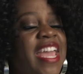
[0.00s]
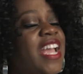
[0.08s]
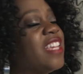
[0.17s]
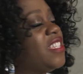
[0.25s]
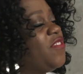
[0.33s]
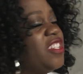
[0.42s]

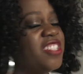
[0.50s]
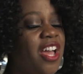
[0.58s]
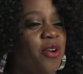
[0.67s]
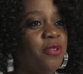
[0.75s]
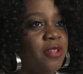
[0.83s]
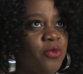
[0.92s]
because if you
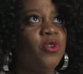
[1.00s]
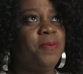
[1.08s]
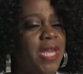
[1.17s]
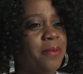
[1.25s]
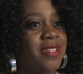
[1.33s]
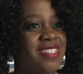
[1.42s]
don't, we'll be
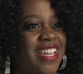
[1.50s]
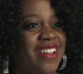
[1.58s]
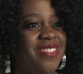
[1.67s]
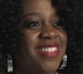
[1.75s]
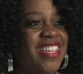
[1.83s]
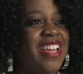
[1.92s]
able to
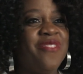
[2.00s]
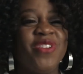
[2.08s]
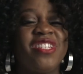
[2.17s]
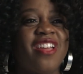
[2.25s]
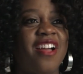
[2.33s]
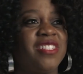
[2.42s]
tell. We
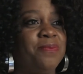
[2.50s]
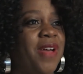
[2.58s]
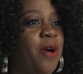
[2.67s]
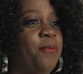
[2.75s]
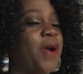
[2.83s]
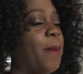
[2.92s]
talked
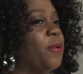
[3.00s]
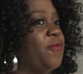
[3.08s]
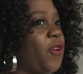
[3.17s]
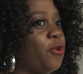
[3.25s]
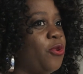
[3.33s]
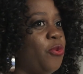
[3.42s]
about proper
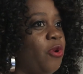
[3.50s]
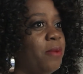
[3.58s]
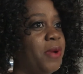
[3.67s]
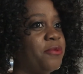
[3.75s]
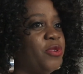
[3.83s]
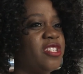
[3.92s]
vocal
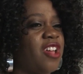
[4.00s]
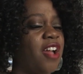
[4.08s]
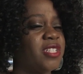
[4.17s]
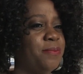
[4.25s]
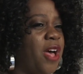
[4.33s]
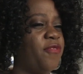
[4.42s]
warm-ups. We
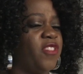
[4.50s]
talked about